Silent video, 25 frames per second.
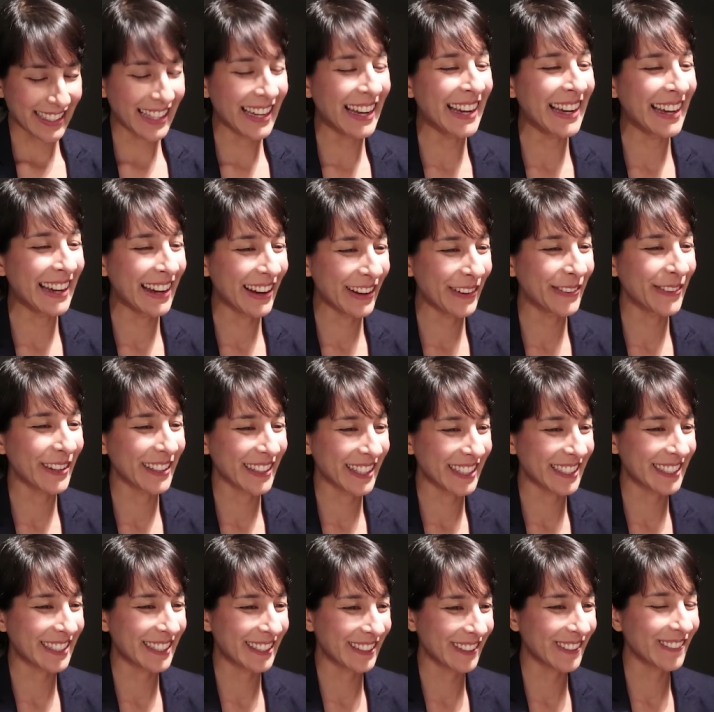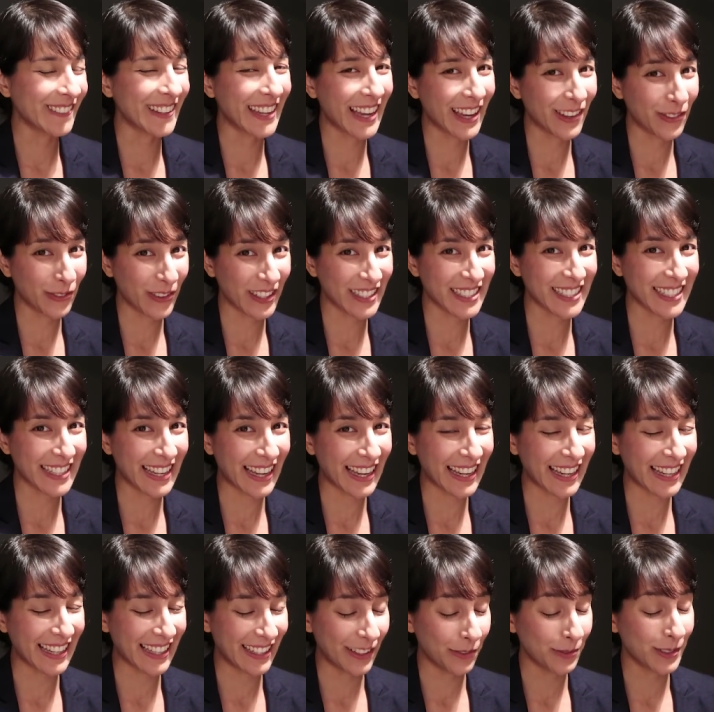I really do. We had one
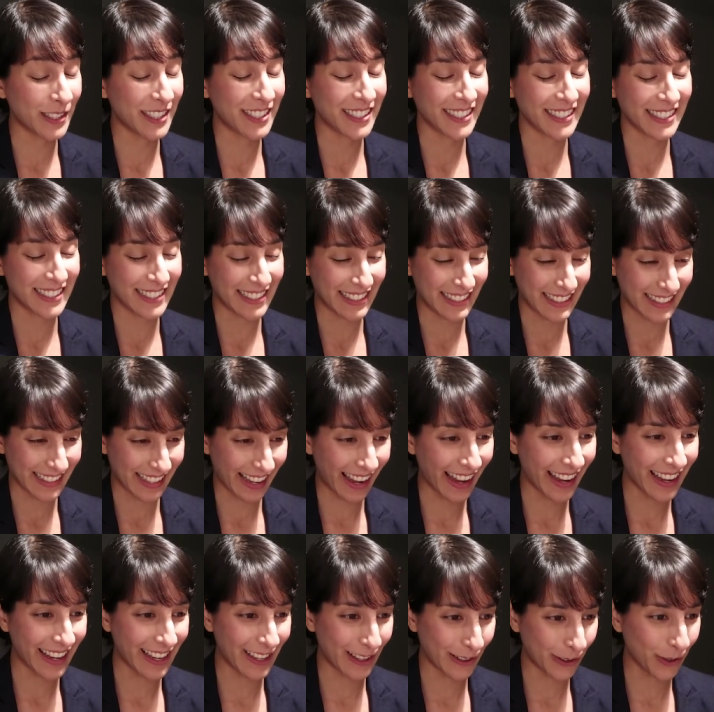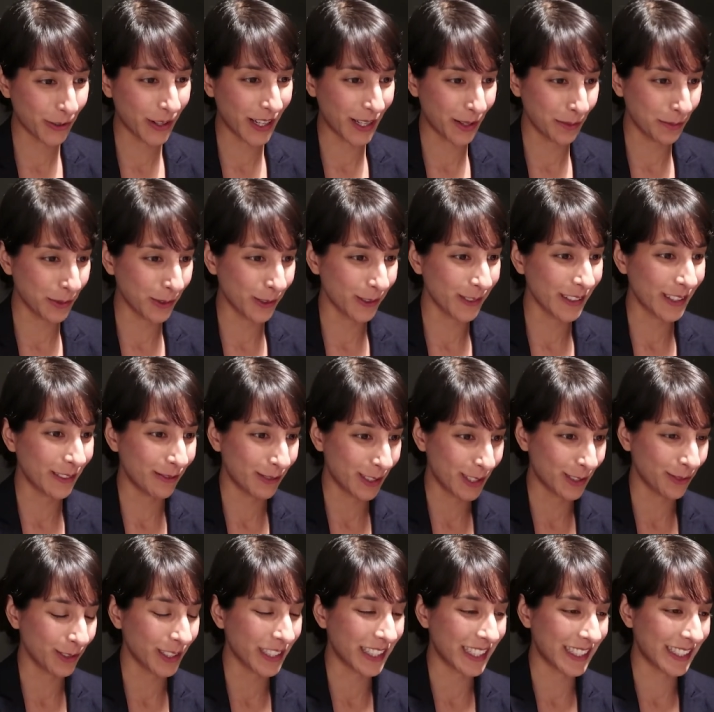today and it was just incredible. It was
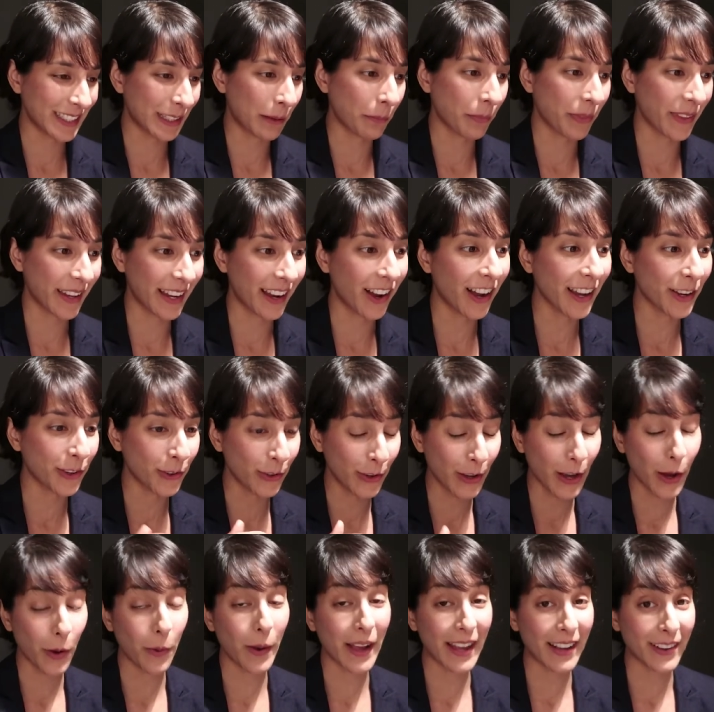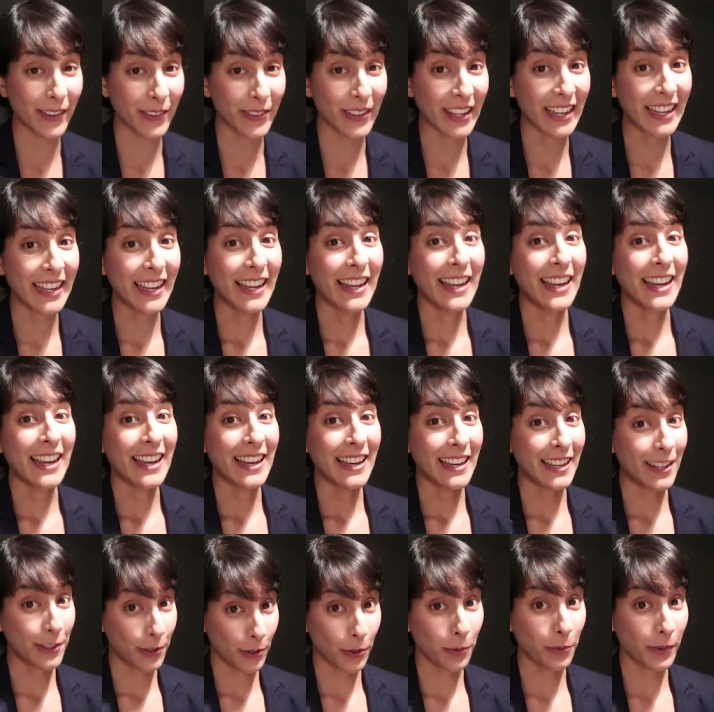really something. I could go out
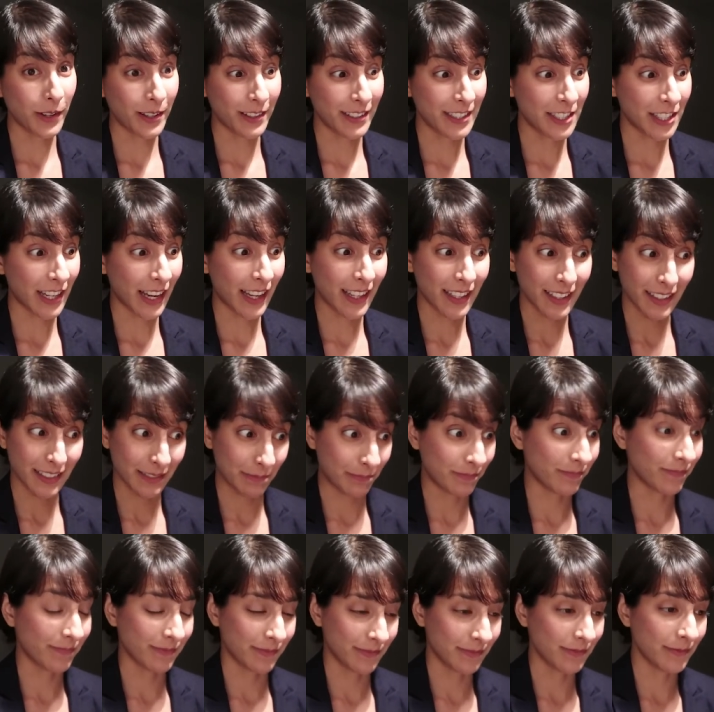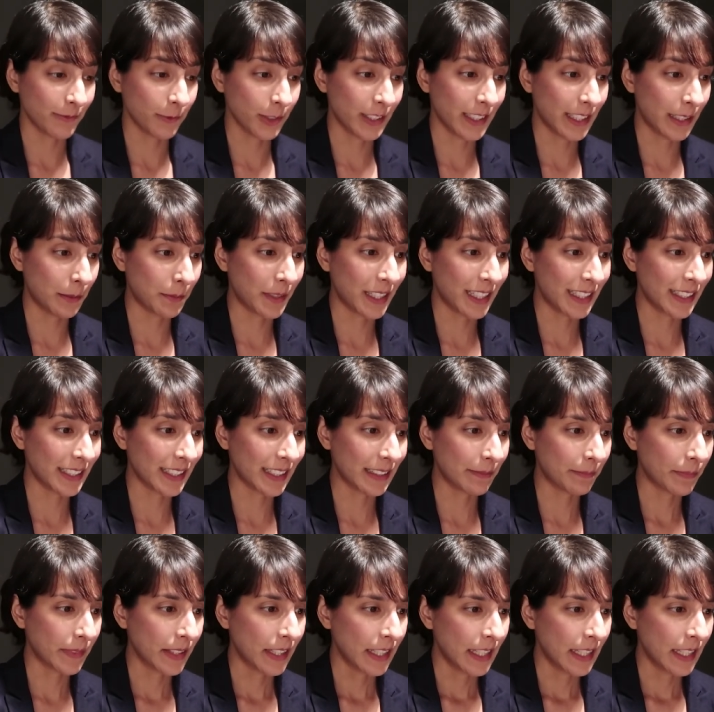and not wear a jacket. Really amazing.